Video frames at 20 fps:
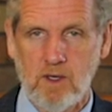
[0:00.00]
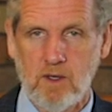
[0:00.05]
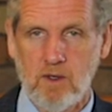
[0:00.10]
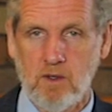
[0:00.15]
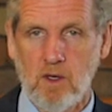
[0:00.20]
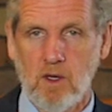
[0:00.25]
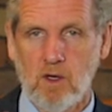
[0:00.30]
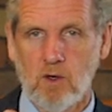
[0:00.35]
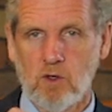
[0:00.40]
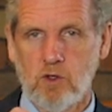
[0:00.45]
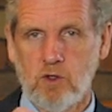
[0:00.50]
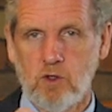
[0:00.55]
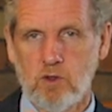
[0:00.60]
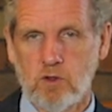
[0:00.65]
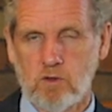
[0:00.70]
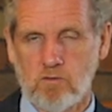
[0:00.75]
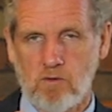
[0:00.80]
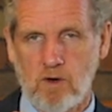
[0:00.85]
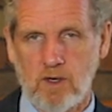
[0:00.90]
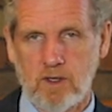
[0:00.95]
he could
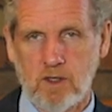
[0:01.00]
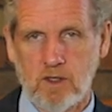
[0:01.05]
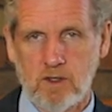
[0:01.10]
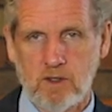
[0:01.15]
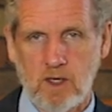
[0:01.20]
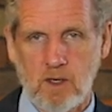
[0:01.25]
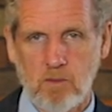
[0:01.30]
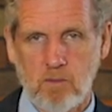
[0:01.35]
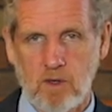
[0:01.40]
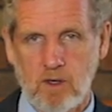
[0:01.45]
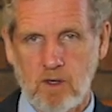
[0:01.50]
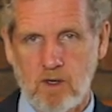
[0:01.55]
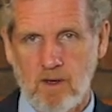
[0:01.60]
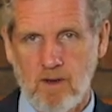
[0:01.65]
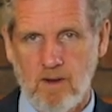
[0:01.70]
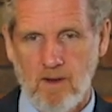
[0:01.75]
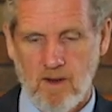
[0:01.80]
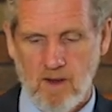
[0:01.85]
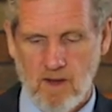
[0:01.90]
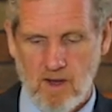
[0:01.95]
use a writing tablet,
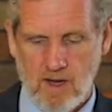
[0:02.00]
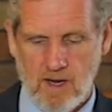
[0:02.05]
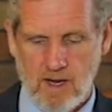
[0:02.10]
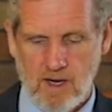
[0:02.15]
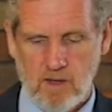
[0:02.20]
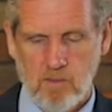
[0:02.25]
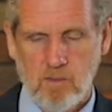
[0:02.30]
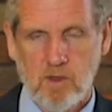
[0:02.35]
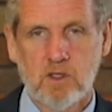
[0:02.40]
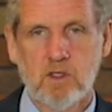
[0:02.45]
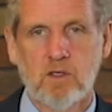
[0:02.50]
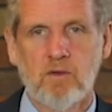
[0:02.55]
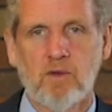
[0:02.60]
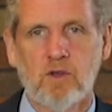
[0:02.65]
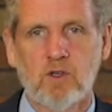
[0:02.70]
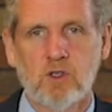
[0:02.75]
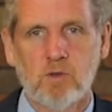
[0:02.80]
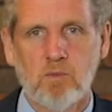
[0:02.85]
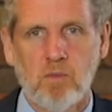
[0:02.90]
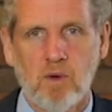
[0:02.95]
and he must have
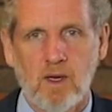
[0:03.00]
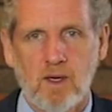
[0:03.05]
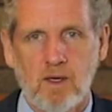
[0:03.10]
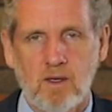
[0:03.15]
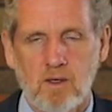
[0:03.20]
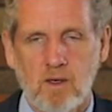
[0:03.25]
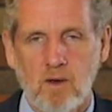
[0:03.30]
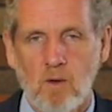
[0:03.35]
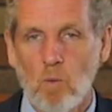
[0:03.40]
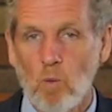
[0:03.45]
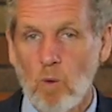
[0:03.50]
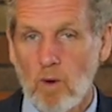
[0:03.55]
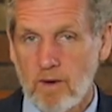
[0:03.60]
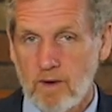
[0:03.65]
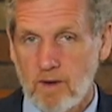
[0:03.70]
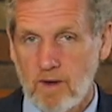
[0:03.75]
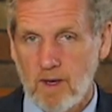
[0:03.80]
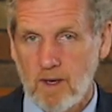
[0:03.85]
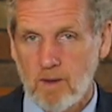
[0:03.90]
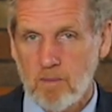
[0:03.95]
explained what
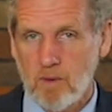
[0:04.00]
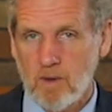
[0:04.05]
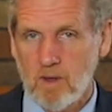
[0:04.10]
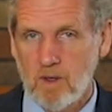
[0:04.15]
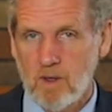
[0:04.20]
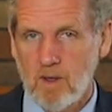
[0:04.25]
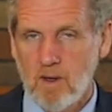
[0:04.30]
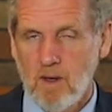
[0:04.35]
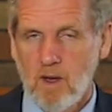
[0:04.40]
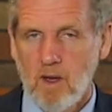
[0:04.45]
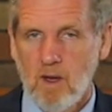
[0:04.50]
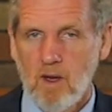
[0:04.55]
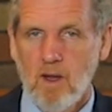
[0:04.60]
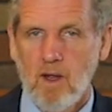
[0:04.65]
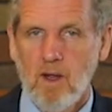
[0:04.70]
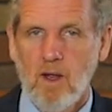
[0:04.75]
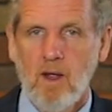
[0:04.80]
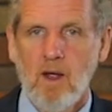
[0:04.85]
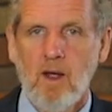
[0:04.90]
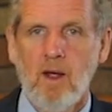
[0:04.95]
had happened.
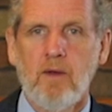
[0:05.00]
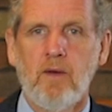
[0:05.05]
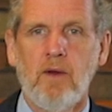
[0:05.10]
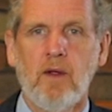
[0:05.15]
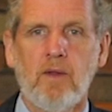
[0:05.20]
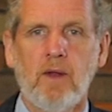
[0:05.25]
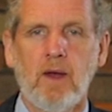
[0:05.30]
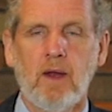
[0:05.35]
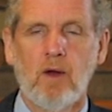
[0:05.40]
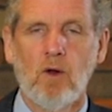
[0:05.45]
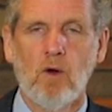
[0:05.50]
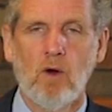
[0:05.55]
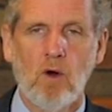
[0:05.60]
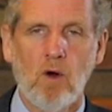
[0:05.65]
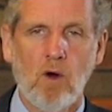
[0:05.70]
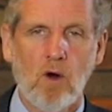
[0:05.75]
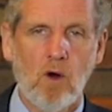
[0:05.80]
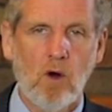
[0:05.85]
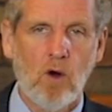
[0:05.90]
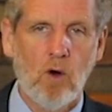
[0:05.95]
Now, that
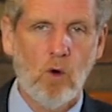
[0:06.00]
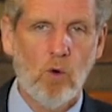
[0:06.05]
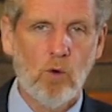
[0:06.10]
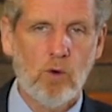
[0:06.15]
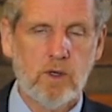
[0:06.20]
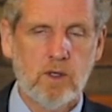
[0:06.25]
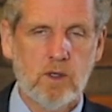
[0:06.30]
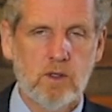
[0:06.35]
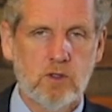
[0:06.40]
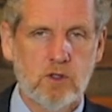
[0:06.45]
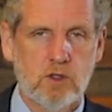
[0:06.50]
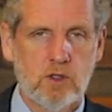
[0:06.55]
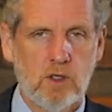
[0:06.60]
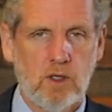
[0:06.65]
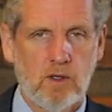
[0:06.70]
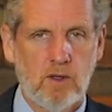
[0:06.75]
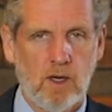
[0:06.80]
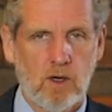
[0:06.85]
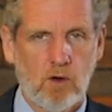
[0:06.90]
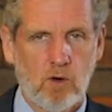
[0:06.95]
audience
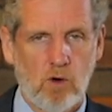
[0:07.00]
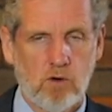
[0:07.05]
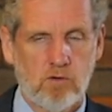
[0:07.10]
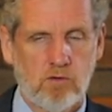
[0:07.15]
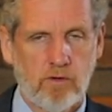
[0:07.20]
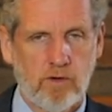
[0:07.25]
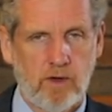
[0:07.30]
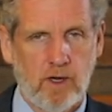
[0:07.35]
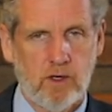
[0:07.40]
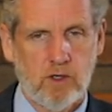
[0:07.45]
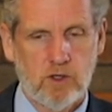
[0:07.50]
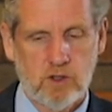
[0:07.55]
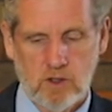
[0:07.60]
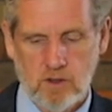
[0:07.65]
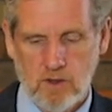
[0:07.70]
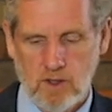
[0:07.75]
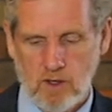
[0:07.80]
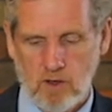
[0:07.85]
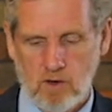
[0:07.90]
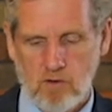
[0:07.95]
there, that
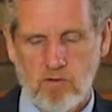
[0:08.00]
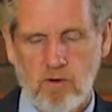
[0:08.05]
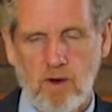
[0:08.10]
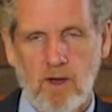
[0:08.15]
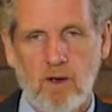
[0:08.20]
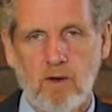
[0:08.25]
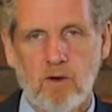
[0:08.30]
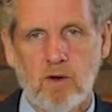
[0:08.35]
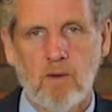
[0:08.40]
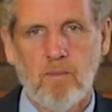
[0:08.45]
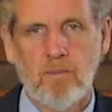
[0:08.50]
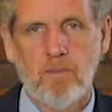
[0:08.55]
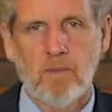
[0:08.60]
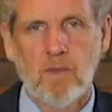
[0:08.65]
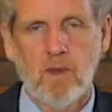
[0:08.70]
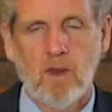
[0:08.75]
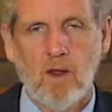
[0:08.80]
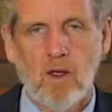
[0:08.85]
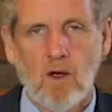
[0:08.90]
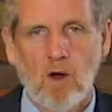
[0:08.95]
congregation, that crowd,
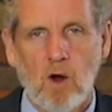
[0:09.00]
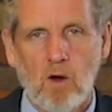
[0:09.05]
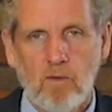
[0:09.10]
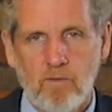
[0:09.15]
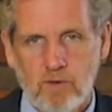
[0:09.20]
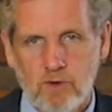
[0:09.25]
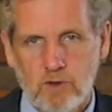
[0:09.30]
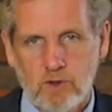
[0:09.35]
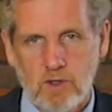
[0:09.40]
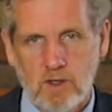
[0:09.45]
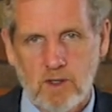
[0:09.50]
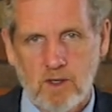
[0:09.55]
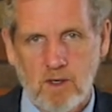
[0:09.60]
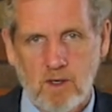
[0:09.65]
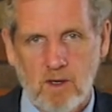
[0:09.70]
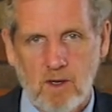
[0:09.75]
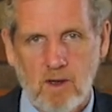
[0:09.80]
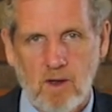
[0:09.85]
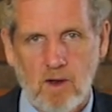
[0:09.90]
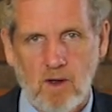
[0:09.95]

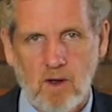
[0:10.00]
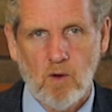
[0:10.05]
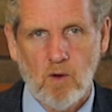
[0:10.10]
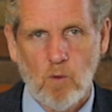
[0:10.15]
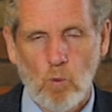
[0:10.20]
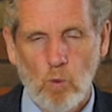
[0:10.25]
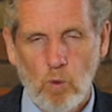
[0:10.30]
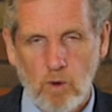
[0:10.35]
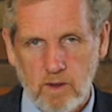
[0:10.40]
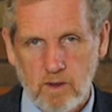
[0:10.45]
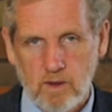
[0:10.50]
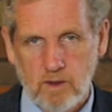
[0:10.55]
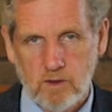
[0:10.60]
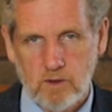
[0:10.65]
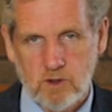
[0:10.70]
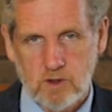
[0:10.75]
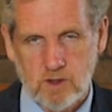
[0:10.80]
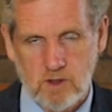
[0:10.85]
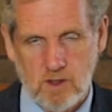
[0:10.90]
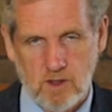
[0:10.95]
obviously
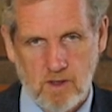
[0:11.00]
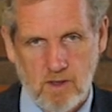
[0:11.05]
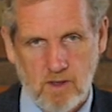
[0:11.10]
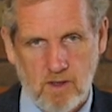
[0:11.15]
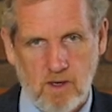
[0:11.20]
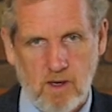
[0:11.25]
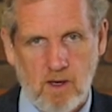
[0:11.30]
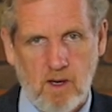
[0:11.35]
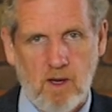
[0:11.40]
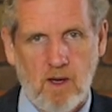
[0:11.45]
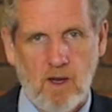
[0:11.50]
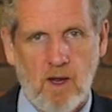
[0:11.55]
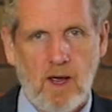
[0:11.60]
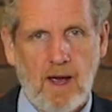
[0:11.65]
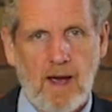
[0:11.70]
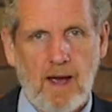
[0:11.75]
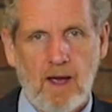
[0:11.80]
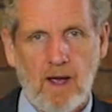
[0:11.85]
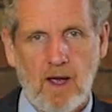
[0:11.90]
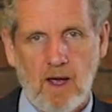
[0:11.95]
witnessed
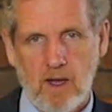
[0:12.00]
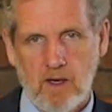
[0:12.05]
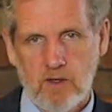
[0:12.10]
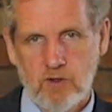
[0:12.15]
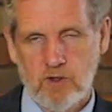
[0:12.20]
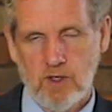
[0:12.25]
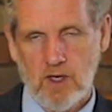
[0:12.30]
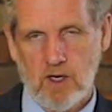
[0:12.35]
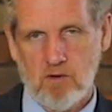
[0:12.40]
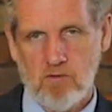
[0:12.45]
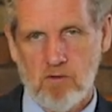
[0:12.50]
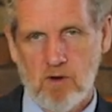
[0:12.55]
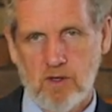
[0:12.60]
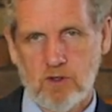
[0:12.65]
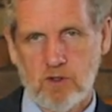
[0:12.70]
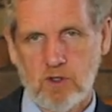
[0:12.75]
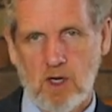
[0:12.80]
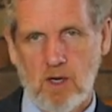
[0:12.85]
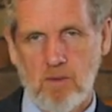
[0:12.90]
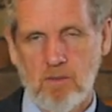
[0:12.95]

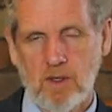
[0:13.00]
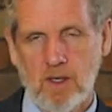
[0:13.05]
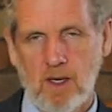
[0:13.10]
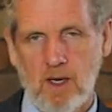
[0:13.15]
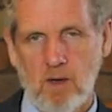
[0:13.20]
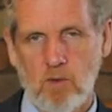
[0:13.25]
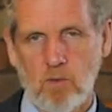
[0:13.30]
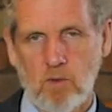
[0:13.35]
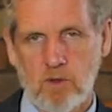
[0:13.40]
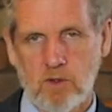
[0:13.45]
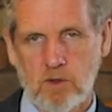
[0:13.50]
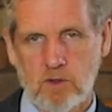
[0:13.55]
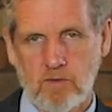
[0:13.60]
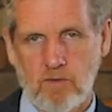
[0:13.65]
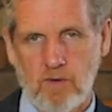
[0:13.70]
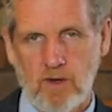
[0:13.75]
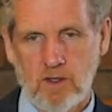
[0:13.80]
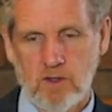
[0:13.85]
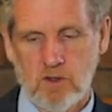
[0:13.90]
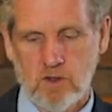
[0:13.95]
Zacharias coming out with his
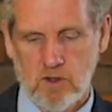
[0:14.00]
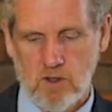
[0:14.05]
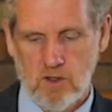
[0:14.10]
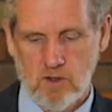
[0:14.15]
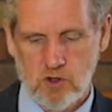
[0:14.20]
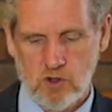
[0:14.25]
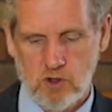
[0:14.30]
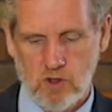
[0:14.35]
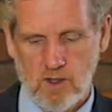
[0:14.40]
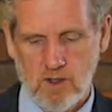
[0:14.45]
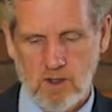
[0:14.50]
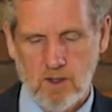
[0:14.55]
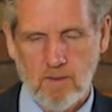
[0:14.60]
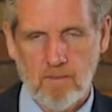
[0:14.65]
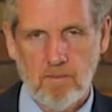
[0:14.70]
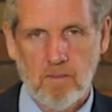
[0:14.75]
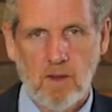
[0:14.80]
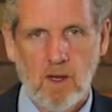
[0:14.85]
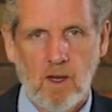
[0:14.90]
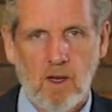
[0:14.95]
face
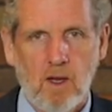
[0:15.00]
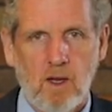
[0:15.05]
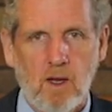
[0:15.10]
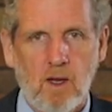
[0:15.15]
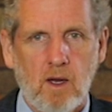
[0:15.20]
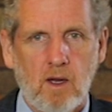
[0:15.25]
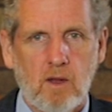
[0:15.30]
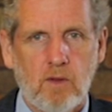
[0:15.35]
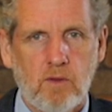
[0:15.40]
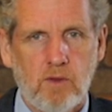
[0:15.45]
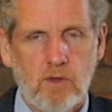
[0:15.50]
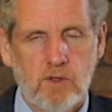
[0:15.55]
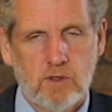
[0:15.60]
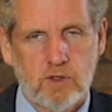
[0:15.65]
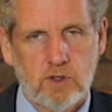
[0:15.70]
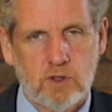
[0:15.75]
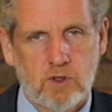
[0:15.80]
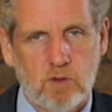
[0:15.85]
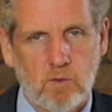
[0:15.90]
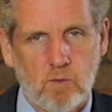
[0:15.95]
shining.
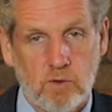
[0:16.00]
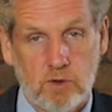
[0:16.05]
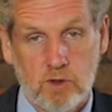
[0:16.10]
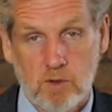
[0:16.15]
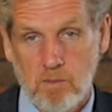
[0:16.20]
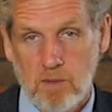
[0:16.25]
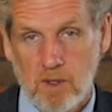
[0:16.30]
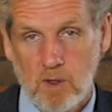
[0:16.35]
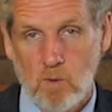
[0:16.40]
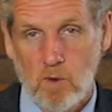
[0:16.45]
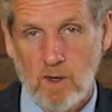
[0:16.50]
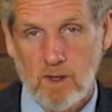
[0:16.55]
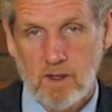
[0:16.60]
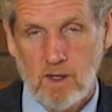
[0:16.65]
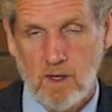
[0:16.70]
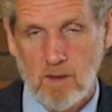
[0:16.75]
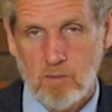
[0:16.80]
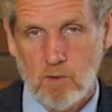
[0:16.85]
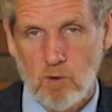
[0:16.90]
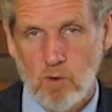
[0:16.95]
This was a big
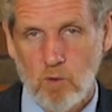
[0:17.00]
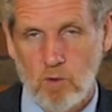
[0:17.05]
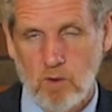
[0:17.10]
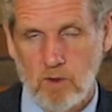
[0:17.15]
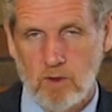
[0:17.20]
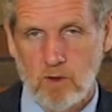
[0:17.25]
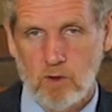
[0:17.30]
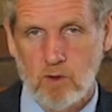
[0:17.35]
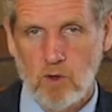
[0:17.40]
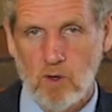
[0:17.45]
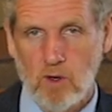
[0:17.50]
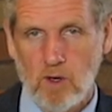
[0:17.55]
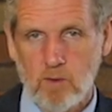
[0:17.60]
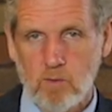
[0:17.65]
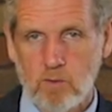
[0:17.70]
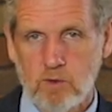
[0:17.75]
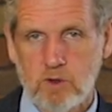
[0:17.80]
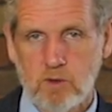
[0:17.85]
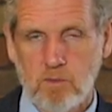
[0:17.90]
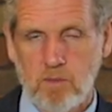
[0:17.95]
wake up call that
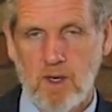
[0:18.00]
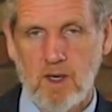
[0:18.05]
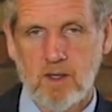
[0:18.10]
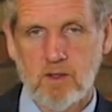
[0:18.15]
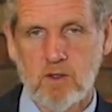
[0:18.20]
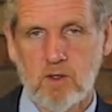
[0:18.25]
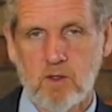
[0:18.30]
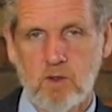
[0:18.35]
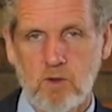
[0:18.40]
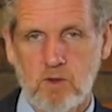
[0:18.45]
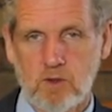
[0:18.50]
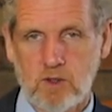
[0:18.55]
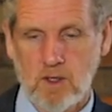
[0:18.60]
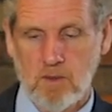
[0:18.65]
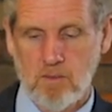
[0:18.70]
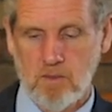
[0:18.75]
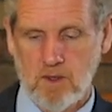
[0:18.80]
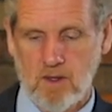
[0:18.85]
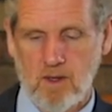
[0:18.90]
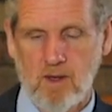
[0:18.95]
God was about to do
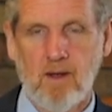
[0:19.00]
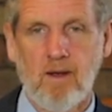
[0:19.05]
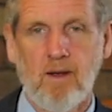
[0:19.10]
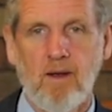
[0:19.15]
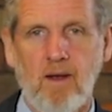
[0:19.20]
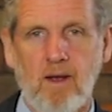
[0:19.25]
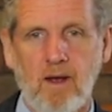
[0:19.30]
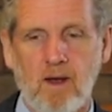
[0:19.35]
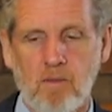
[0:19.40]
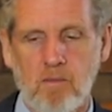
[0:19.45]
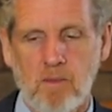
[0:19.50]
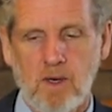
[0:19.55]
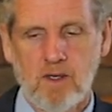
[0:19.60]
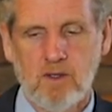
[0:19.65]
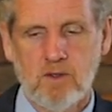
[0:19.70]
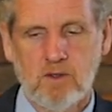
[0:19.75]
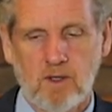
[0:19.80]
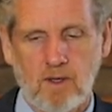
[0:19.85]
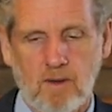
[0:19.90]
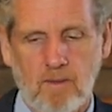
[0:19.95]
something
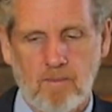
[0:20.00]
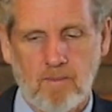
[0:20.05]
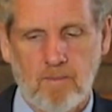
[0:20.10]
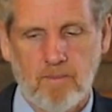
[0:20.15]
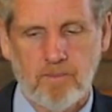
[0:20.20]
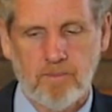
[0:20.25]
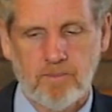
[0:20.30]
amazing.